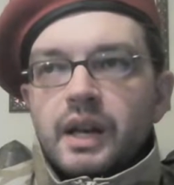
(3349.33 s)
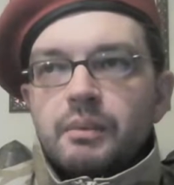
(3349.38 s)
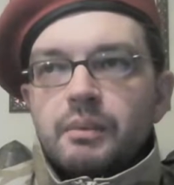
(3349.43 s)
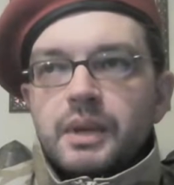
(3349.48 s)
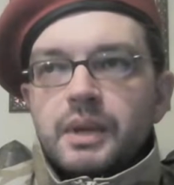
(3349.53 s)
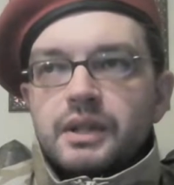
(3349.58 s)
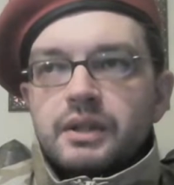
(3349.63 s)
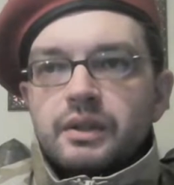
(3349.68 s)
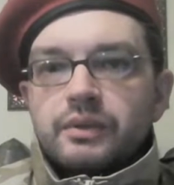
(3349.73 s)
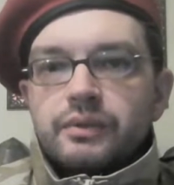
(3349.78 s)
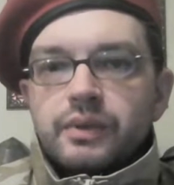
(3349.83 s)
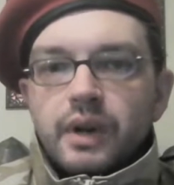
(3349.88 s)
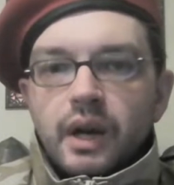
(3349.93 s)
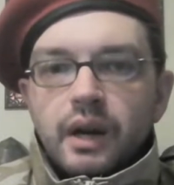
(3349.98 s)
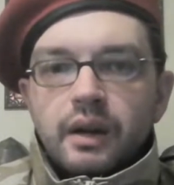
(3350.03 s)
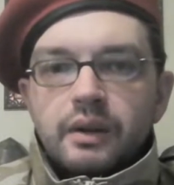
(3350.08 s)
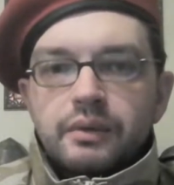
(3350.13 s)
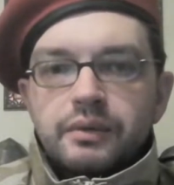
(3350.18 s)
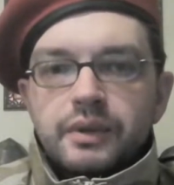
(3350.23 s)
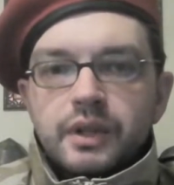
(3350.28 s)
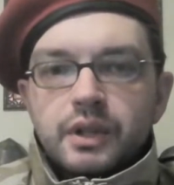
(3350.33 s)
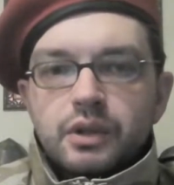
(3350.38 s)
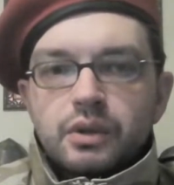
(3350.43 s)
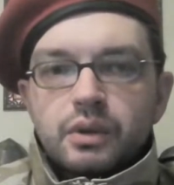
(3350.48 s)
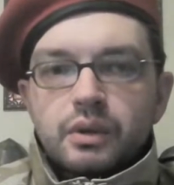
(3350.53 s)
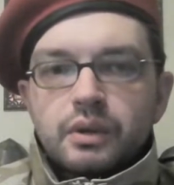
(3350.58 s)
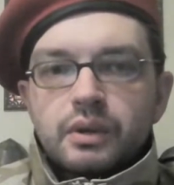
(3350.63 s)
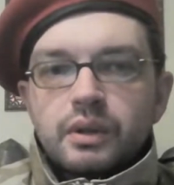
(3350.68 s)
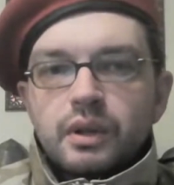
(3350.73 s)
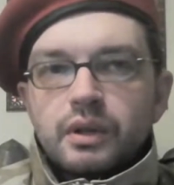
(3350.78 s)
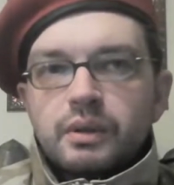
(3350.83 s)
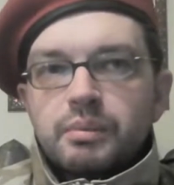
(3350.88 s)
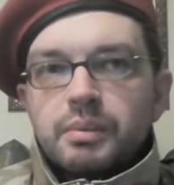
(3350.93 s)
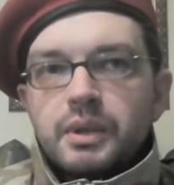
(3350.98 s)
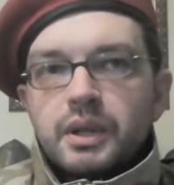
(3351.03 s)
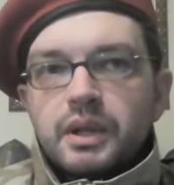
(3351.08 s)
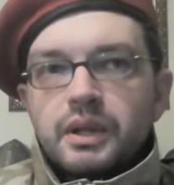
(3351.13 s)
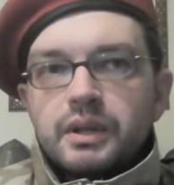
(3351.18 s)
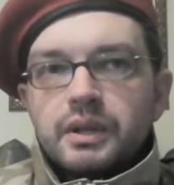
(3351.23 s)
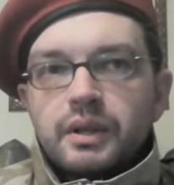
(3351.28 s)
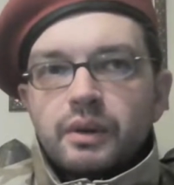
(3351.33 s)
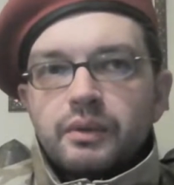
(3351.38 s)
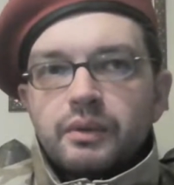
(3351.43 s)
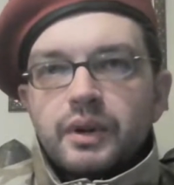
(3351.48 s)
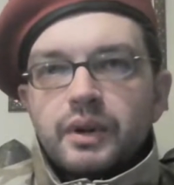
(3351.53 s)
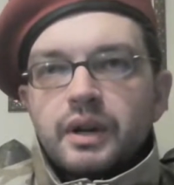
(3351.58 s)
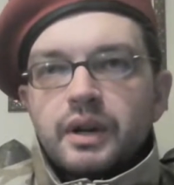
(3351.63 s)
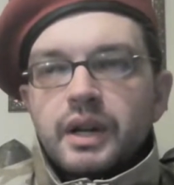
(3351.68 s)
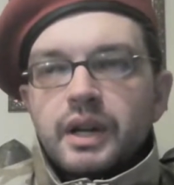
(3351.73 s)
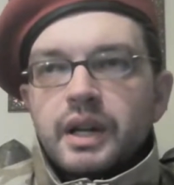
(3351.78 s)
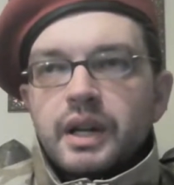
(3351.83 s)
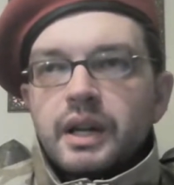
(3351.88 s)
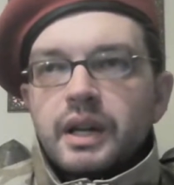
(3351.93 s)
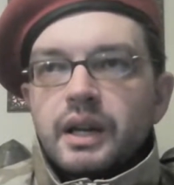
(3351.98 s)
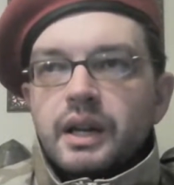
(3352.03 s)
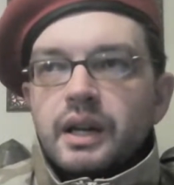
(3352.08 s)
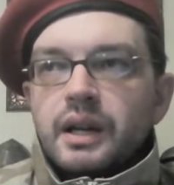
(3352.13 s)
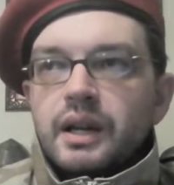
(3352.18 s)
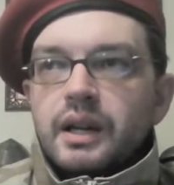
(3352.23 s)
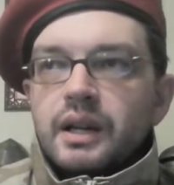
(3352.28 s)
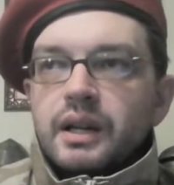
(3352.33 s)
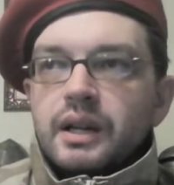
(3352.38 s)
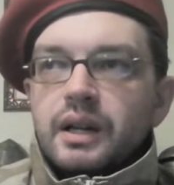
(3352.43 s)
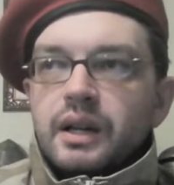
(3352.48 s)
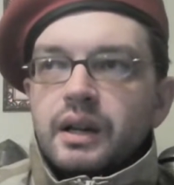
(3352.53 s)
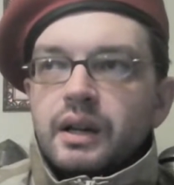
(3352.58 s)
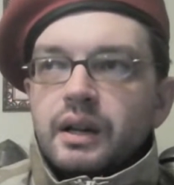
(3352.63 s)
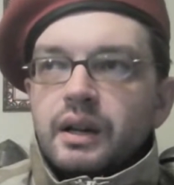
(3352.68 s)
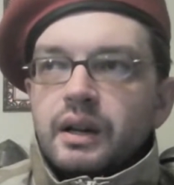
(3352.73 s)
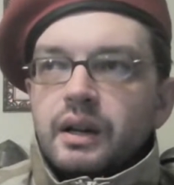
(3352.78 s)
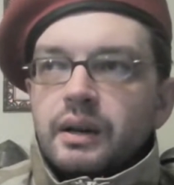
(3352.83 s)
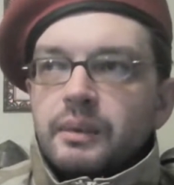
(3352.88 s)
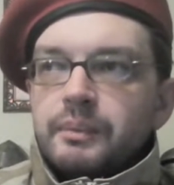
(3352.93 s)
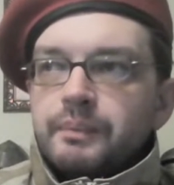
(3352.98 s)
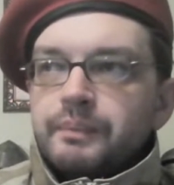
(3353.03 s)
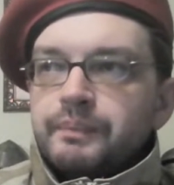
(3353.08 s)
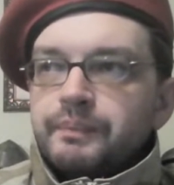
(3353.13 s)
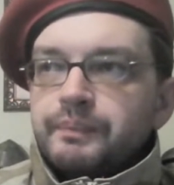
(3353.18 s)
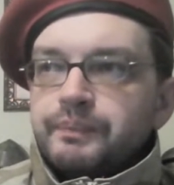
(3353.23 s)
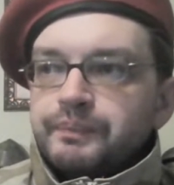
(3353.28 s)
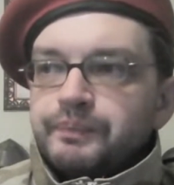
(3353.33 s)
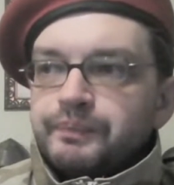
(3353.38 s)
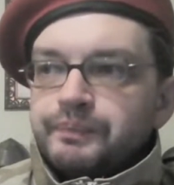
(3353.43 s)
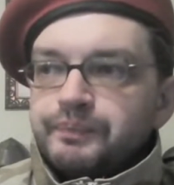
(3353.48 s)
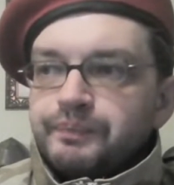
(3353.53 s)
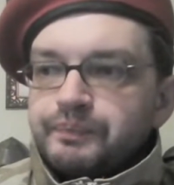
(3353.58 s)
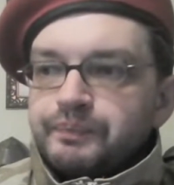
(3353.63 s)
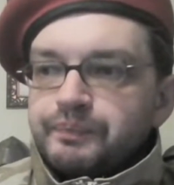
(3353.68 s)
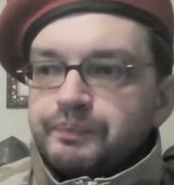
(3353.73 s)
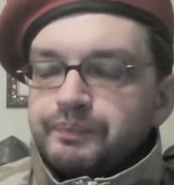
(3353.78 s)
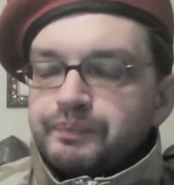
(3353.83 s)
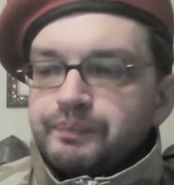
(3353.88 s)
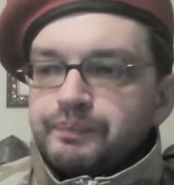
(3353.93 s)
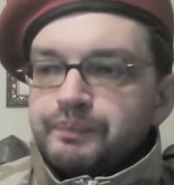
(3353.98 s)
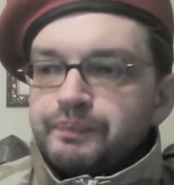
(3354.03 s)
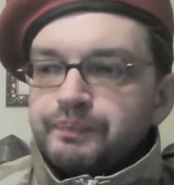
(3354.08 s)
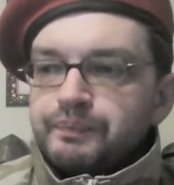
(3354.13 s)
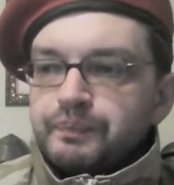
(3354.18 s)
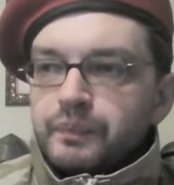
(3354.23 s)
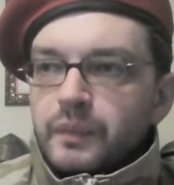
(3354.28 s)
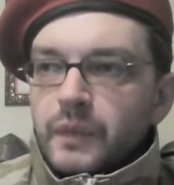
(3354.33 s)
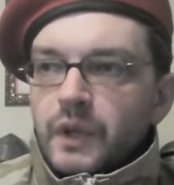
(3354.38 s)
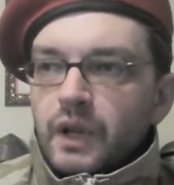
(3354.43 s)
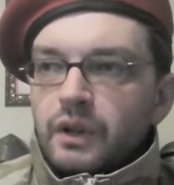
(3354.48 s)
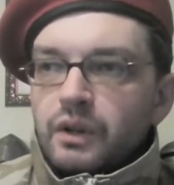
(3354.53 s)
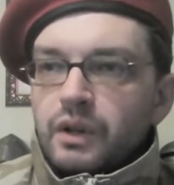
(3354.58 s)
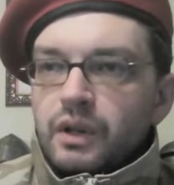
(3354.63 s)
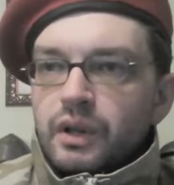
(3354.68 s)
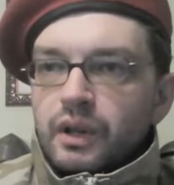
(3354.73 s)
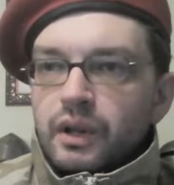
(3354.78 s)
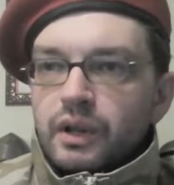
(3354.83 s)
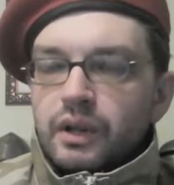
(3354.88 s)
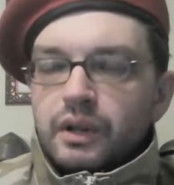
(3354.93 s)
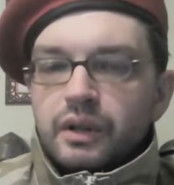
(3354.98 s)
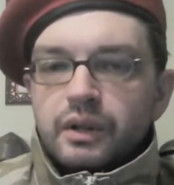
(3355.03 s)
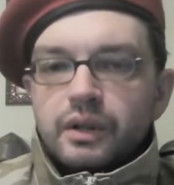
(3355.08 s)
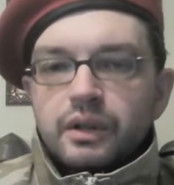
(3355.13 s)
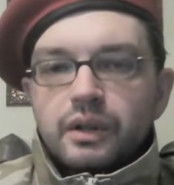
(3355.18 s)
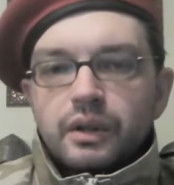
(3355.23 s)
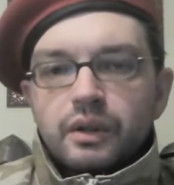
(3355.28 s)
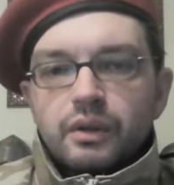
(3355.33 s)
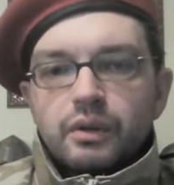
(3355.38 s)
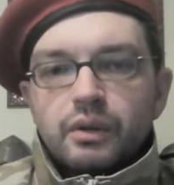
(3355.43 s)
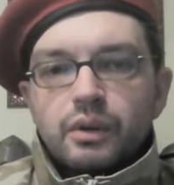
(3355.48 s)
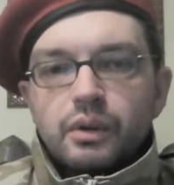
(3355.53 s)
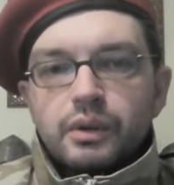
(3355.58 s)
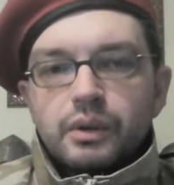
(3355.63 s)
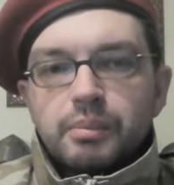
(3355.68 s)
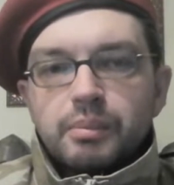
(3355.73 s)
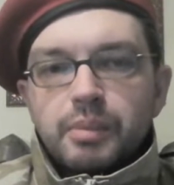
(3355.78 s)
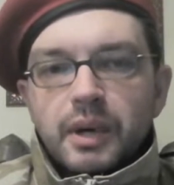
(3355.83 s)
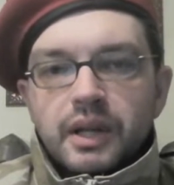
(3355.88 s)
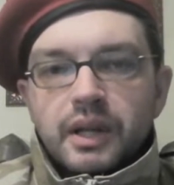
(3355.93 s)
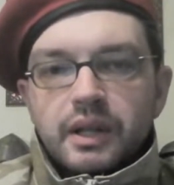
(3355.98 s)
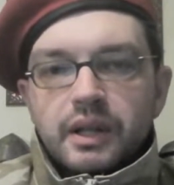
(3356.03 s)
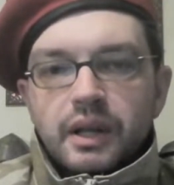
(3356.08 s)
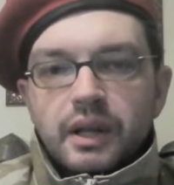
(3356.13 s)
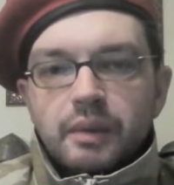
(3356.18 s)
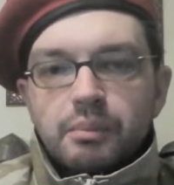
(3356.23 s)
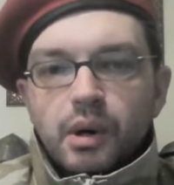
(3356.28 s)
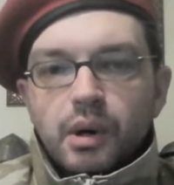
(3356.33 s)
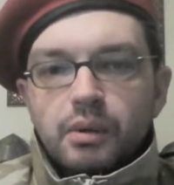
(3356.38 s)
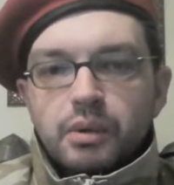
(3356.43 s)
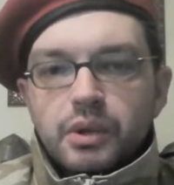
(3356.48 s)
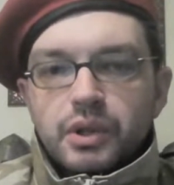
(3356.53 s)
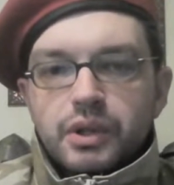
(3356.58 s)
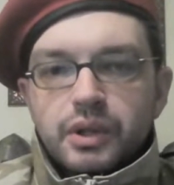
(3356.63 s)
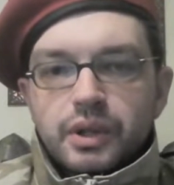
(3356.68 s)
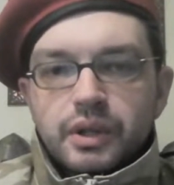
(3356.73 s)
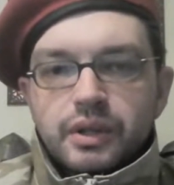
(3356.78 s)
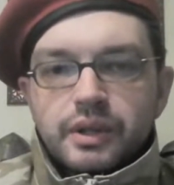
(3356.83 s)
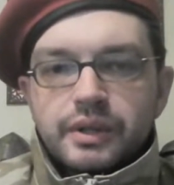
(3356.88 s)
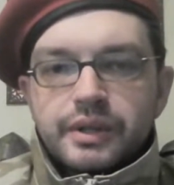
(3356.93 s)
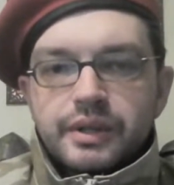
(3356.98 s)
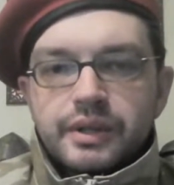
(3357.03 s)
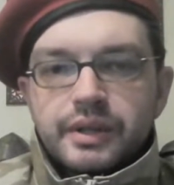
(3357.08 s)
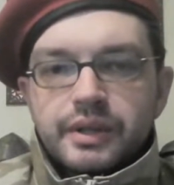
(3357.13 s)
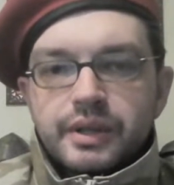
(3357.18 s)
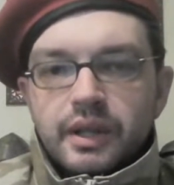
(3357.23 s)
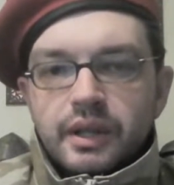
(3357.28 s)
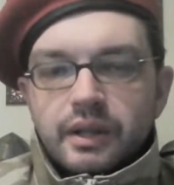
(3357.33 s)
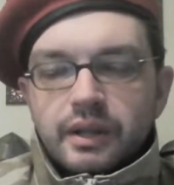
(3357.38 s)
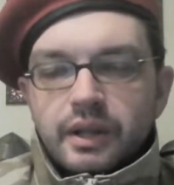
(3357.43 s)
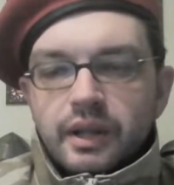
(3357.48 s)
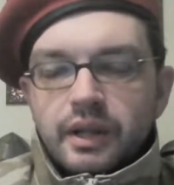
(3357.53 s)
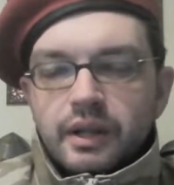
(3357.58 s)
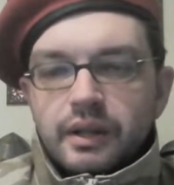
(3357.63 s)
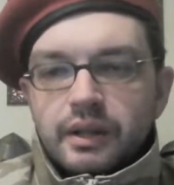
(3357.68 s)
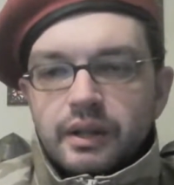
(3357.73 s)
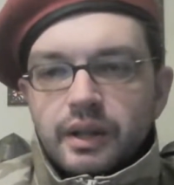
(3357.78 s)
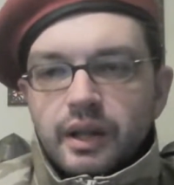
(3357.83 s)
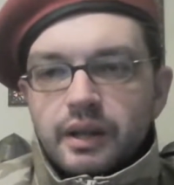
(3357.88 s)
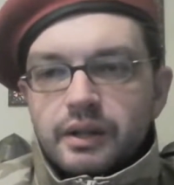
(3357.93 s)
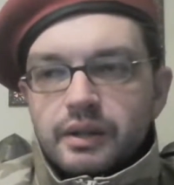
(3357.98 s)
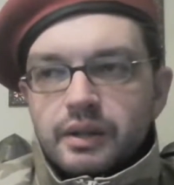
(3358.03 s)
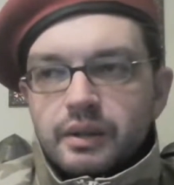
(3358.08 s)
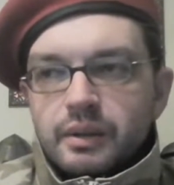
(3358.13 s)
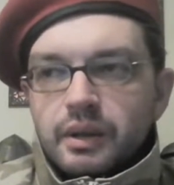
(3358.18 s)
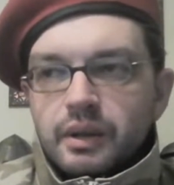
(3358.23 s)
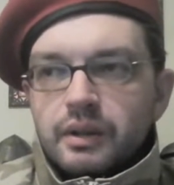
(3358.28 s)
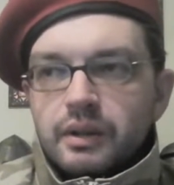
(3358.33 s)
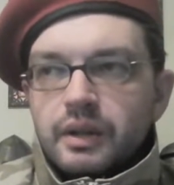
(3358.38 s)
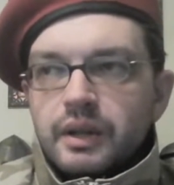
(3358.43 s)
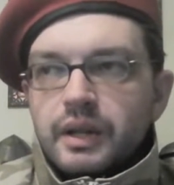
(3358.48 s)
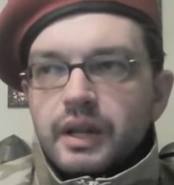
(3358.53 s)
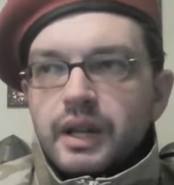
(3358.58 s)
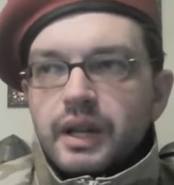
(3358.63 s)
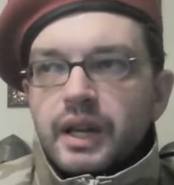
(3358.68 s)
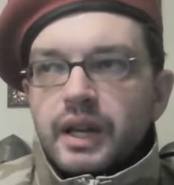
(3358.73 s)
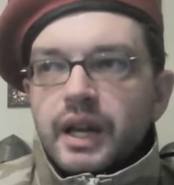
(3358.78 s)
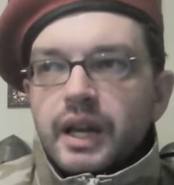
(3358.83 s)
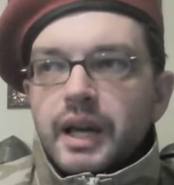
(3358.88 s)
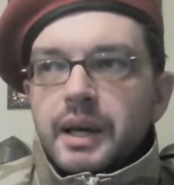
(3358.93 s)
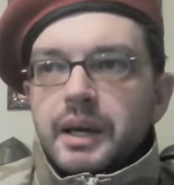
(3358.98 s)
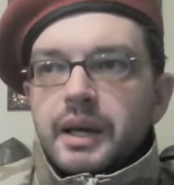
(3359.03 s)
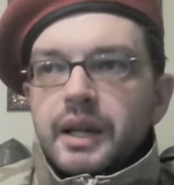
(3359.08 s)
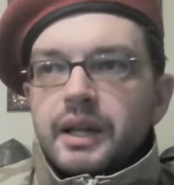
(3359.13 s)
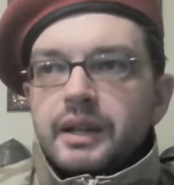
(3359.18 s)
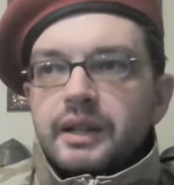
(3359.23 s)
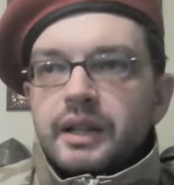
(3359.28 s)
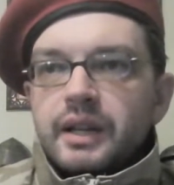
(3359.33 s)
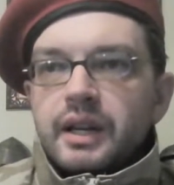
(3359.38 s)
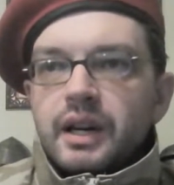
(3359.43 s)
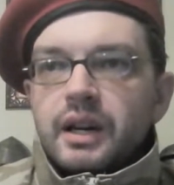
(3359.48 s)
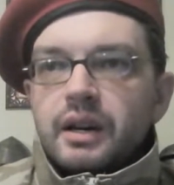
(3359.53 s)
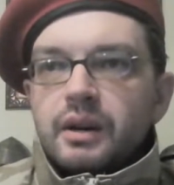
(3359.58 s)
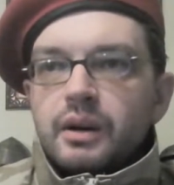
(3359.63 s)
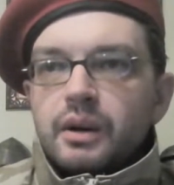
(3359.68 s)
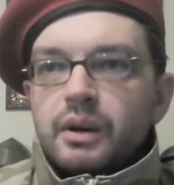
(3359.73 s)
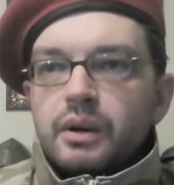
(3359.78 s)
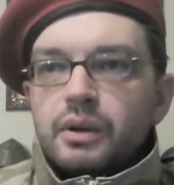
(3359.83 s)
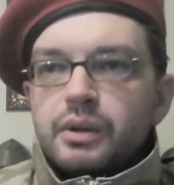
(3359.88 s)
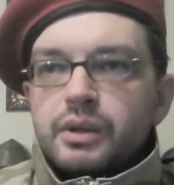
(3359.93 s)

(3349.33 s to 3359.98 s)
elements of life. They should not be so very um, uh, ruled by emotions and so on. And they are